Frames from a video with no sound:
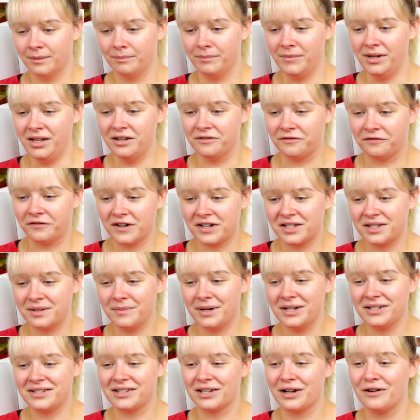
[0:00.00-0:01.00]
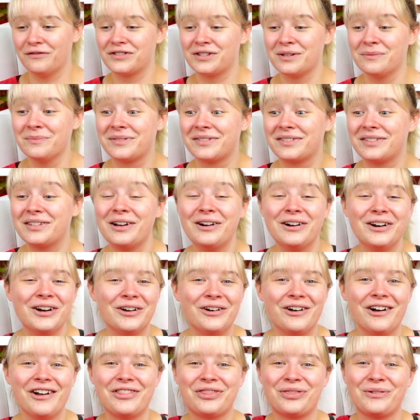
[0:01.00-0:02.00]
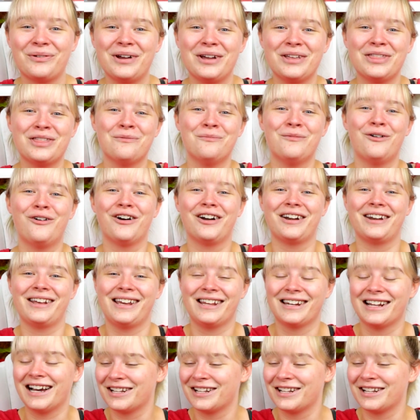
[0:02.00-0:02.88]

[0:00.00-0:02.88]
Me fixing myself some cereal at 3 in the morning.